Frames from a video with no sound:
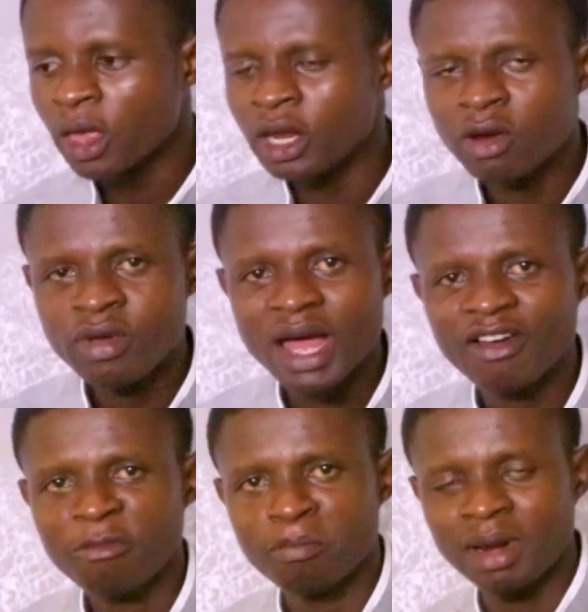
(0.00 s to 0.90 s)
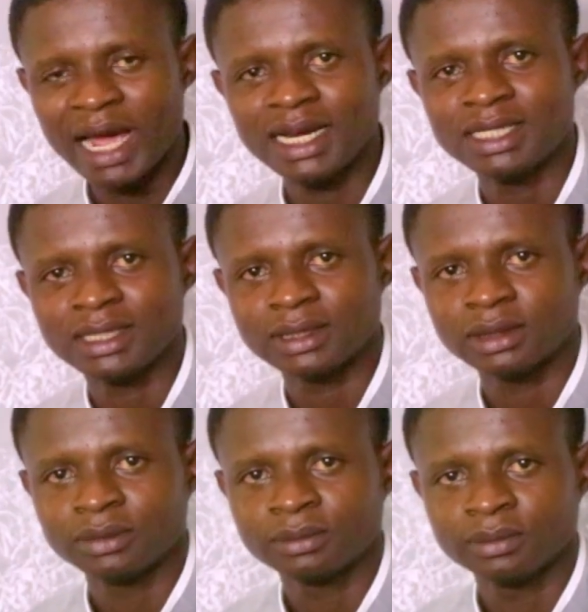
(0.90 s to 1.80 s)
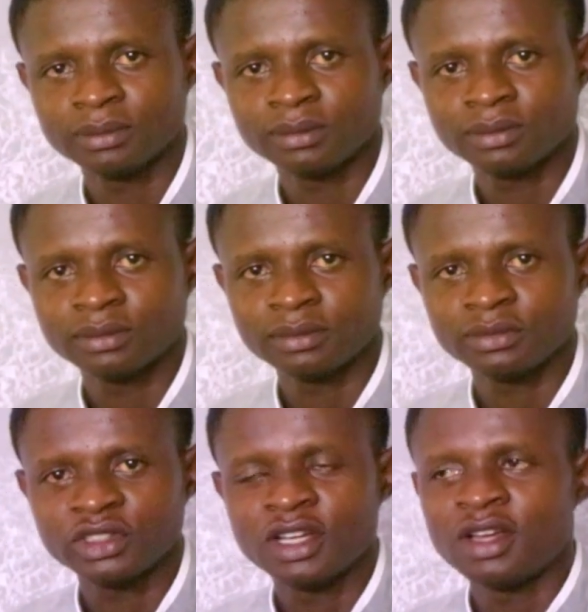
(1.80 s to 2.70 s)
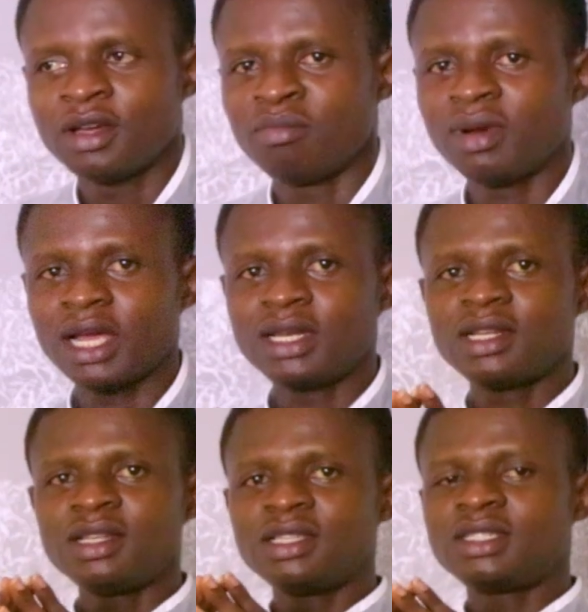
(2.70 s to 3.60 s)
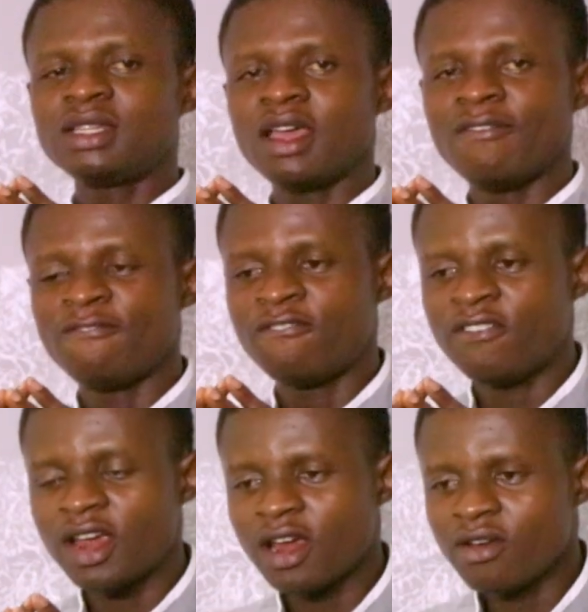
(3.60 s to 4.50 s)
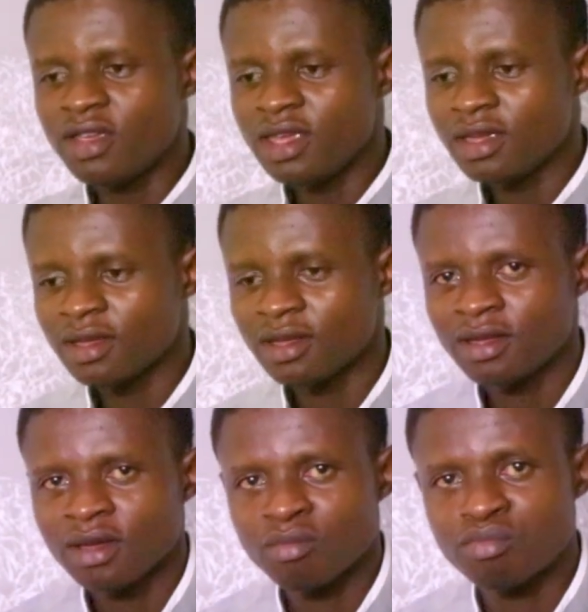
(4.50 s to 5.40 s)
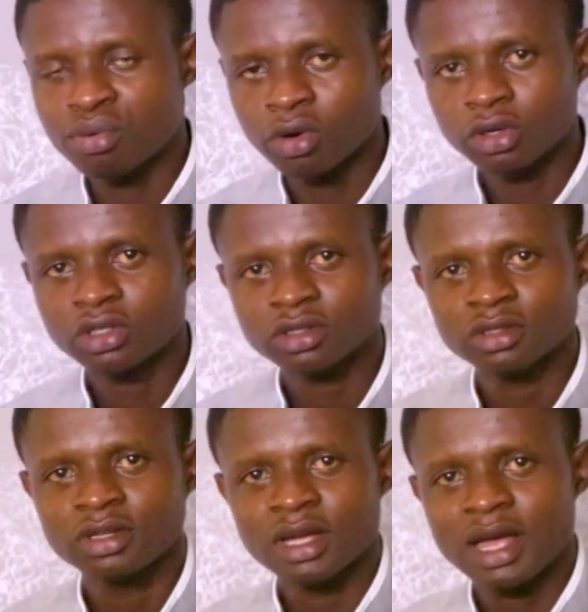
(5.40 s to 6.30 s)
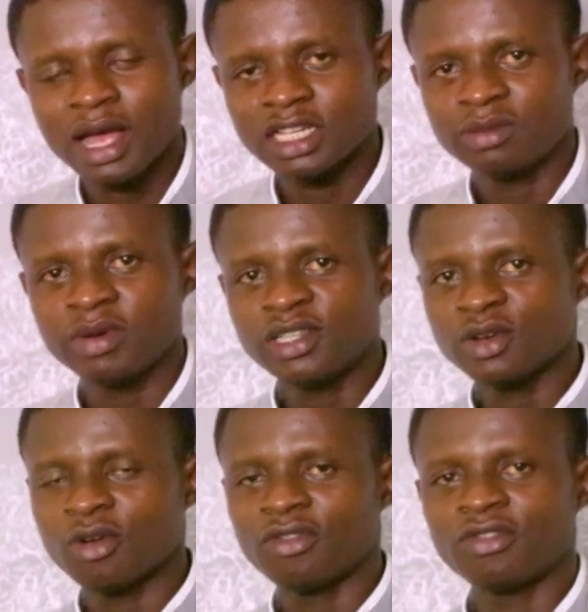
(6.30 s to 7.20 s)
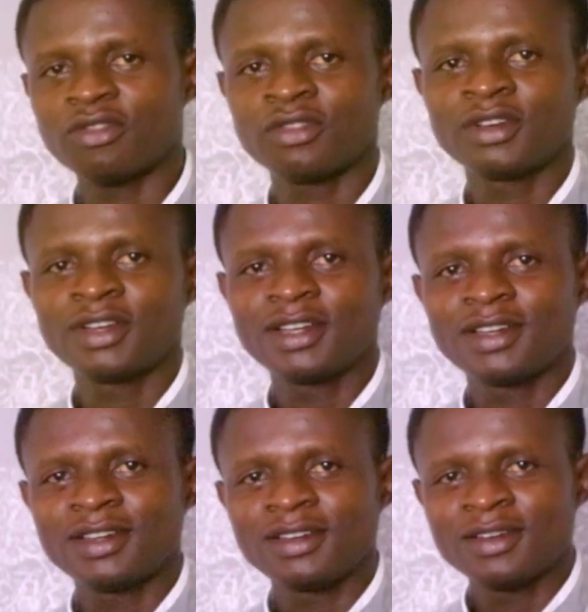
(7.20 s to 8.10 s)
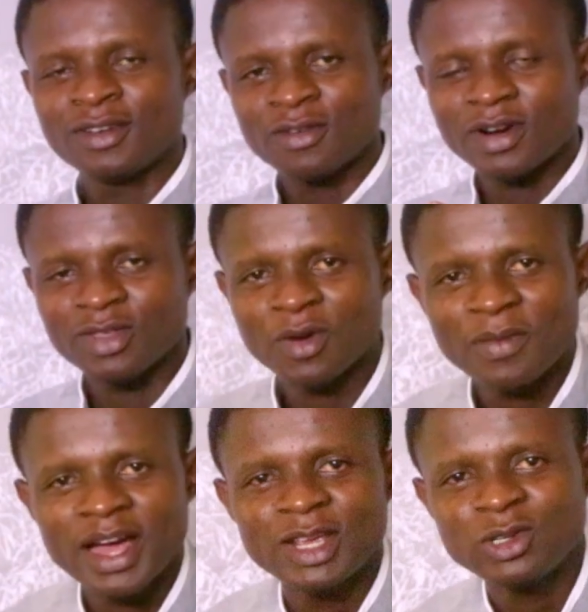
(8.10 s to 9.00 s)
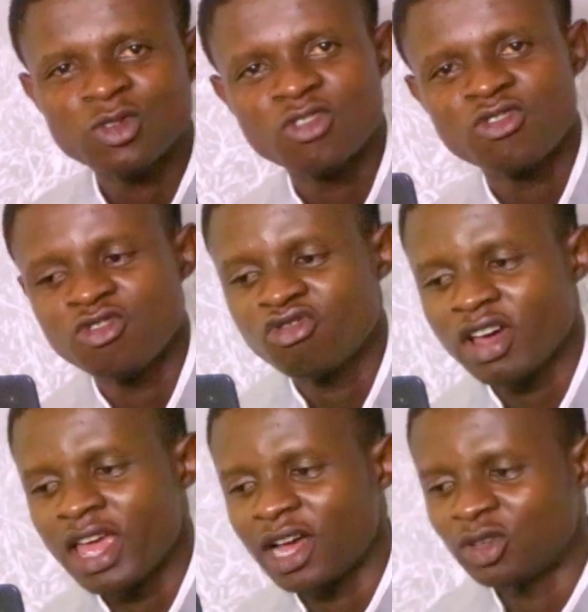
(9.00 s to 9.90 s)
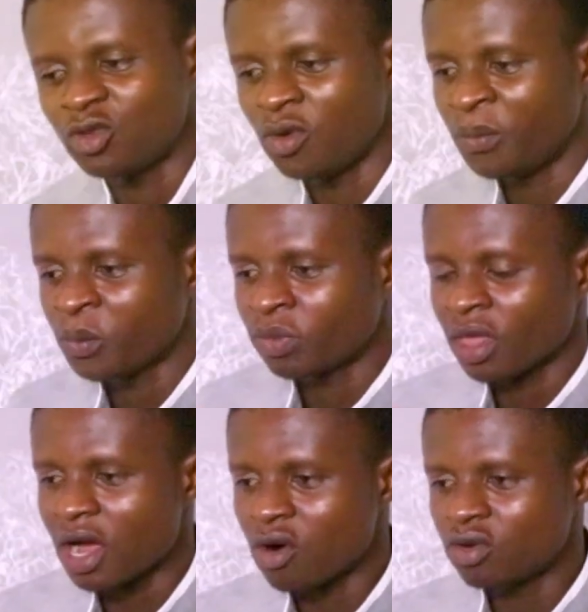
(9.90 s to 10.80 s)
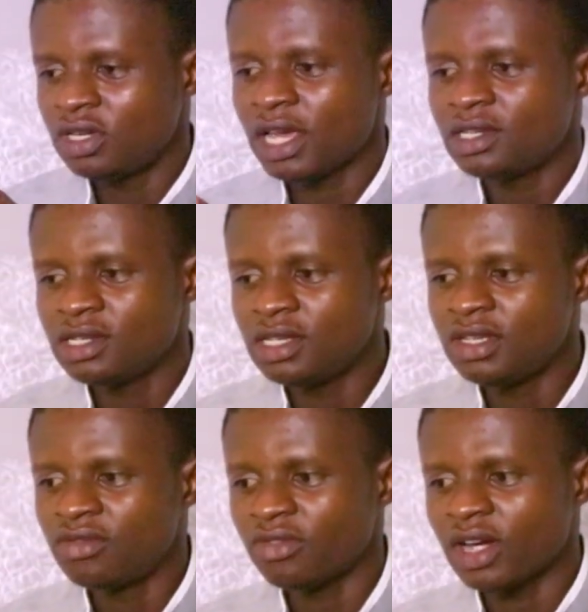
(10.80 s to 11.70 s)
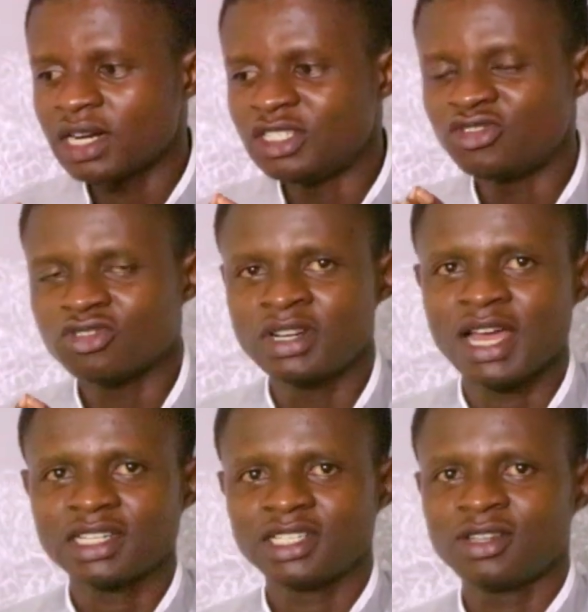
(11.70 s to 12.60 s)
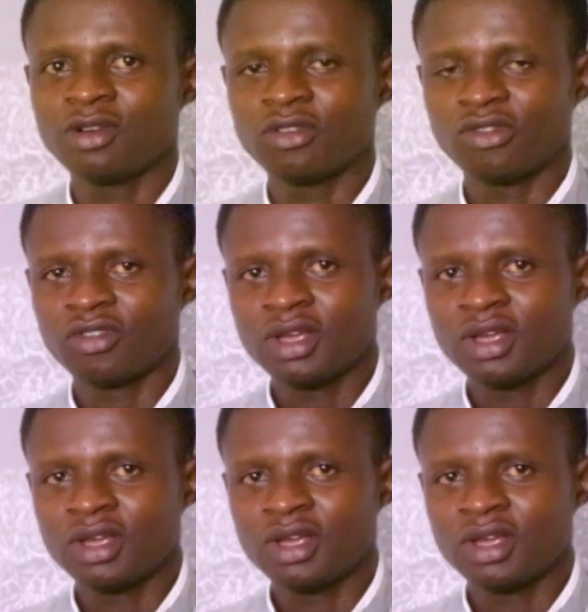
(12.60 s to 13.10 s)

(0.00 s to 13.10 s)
Then we have blinding. Blinding is a very broad aspect of randomized control trial. So I will just give an introduction of